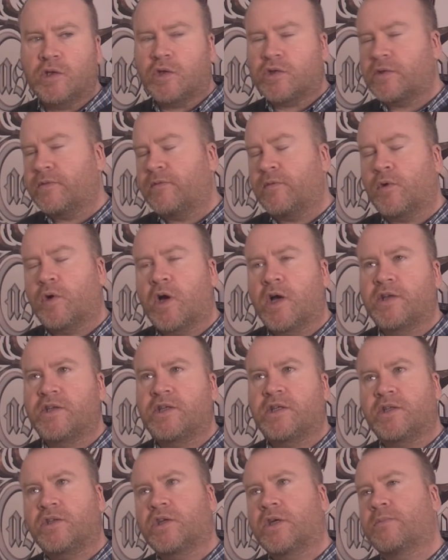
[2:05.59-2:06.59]
lots of
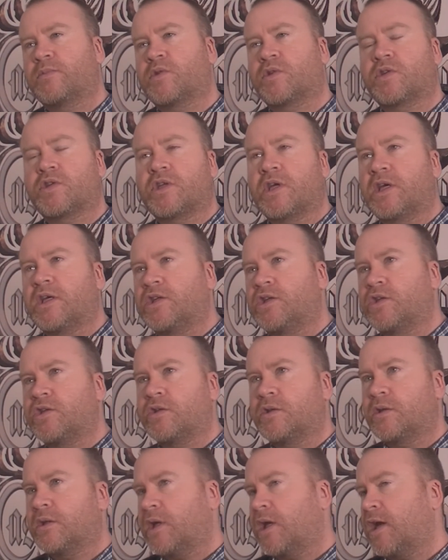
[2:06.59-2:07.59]
variety in terms of the
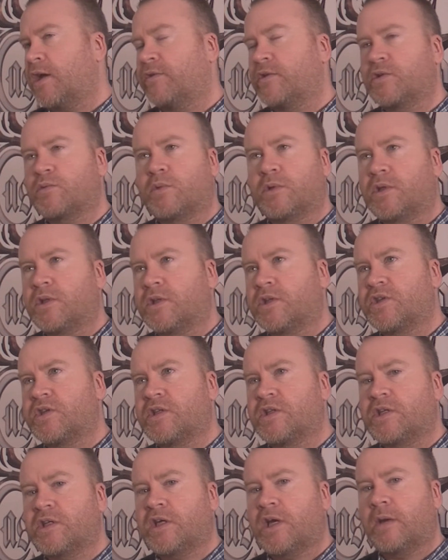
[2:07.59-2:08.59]
stages and the areas within the
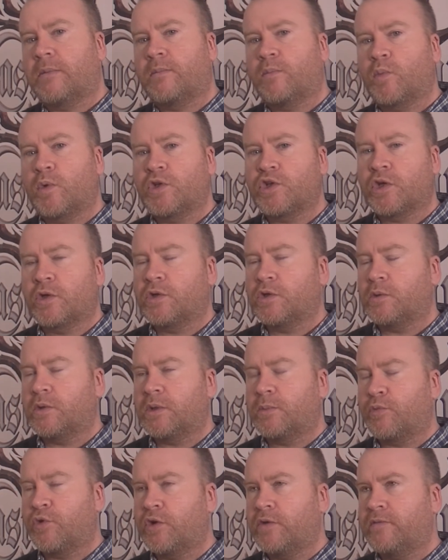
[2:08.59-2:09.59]
city. We showed you
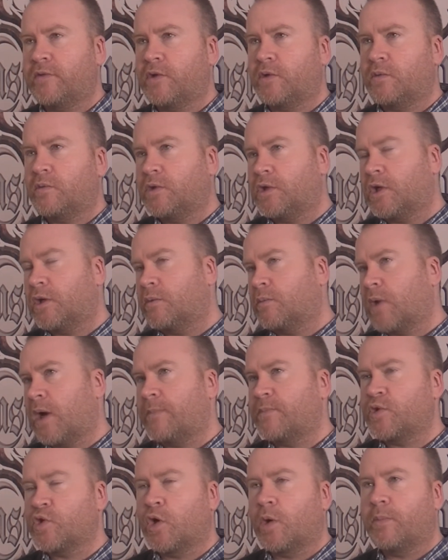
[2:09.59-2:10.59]
in the preview,
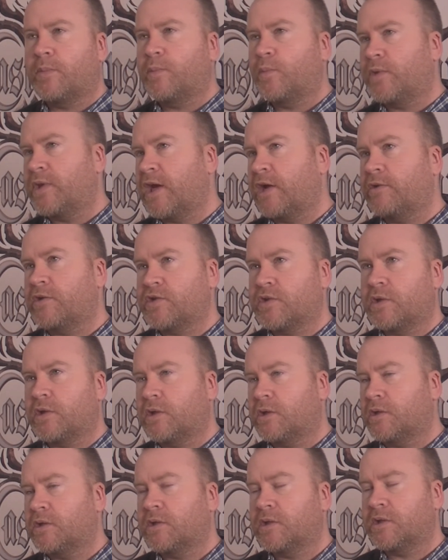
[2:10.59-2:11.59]
up top, the areas
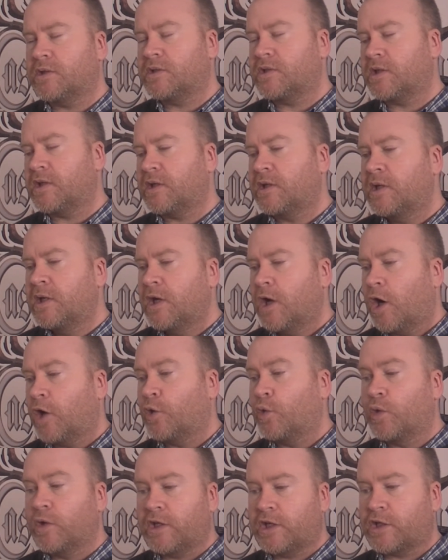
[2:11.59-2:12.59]
that
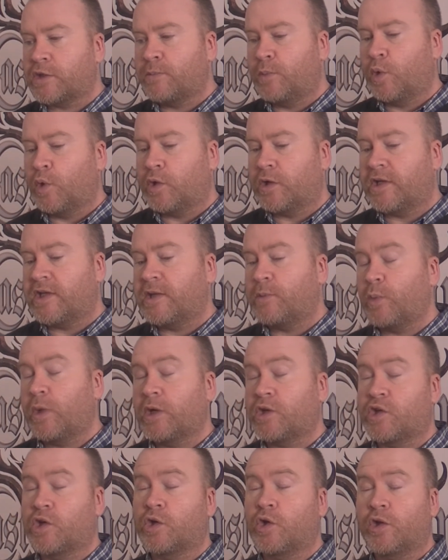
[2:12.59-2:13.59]
I'd already explored, and
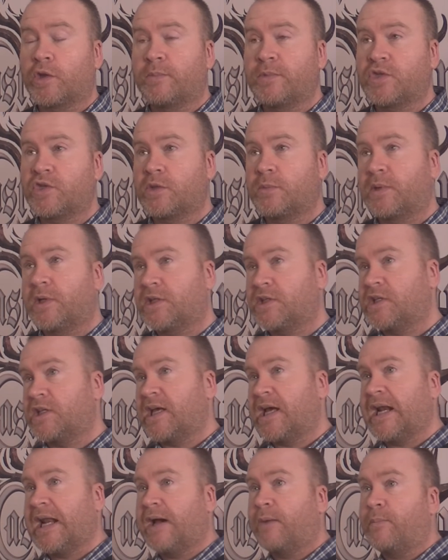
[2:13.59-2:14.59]
once I got the mist ability,
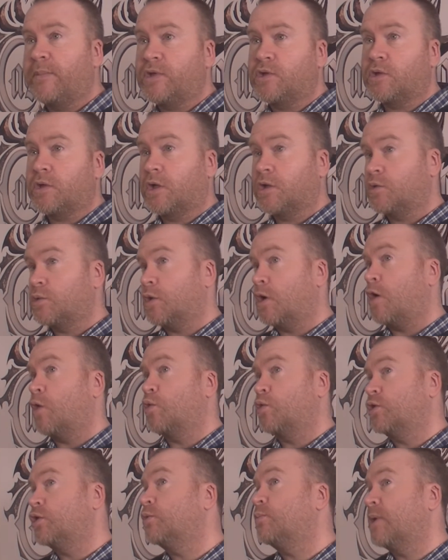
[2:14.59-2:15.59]
that allowed me to go to a
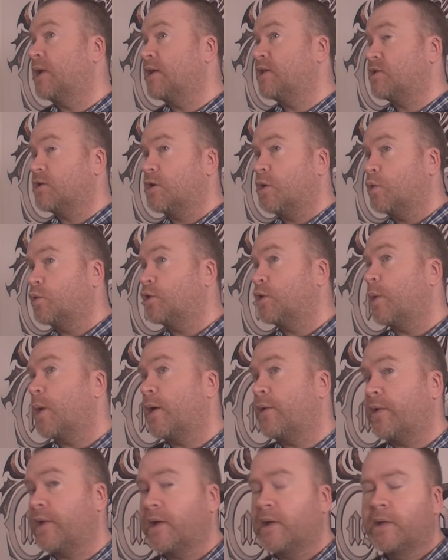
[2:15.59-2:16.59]
whole new place, a whole new
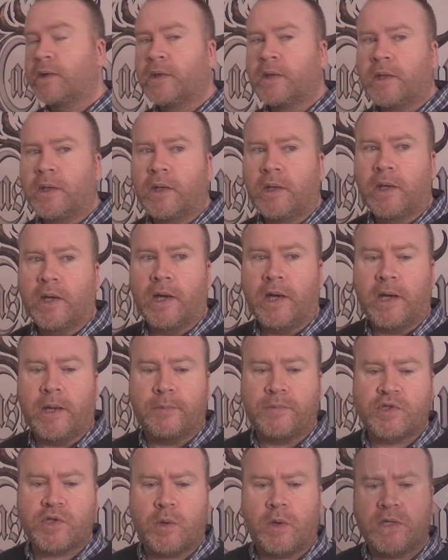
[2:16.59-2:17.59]
area.
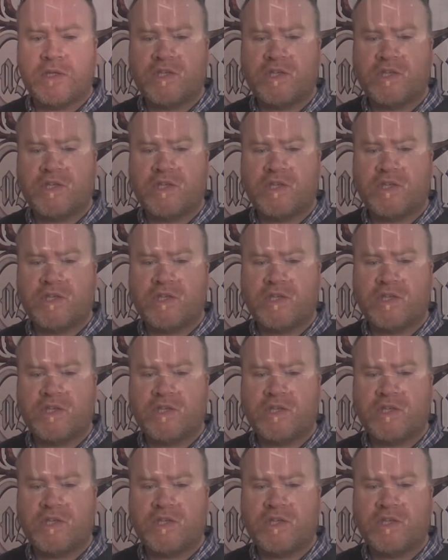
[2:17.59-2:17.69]
So